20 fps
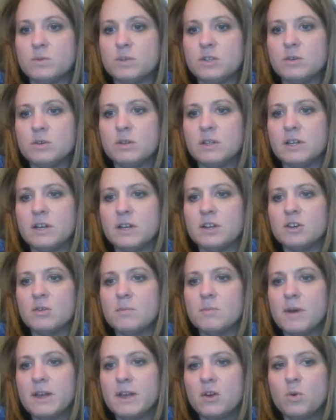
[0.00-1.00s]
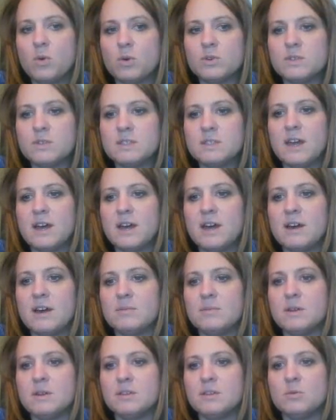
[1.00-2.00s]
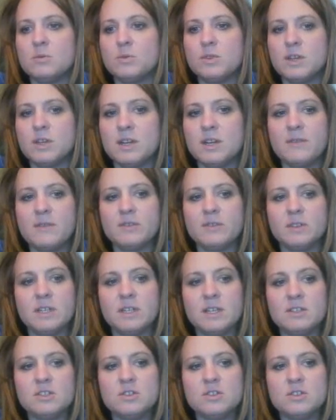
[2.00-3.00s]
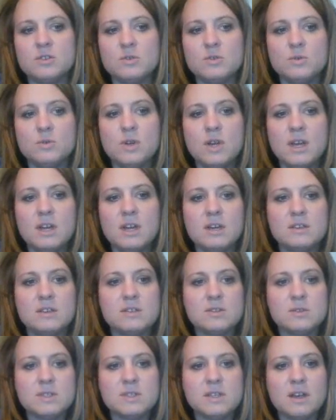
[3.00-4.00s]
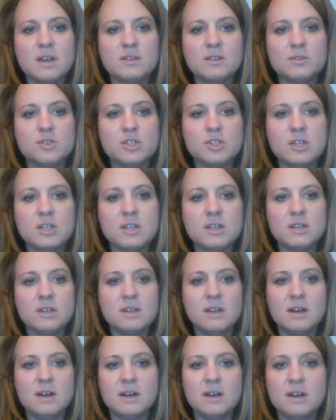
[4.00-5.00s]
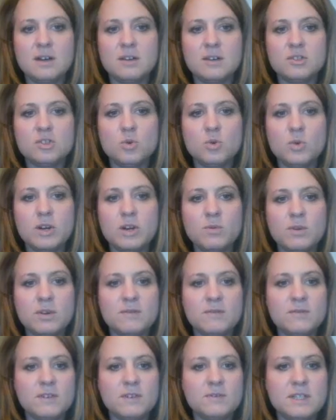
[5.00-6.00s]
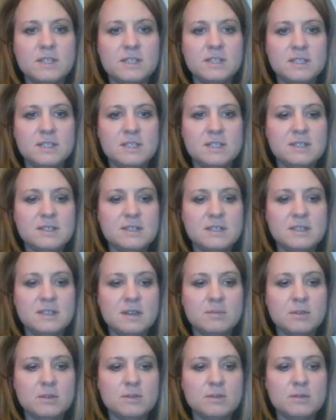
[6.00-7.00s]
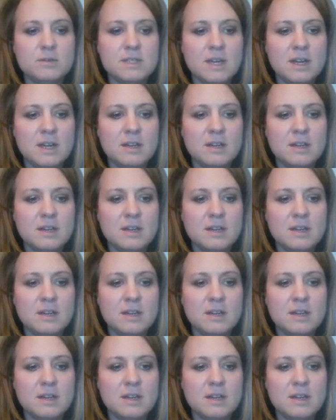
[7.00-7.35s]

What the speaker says: When you click on your My Course tab, you will then have a link to Sociology 2150 DCW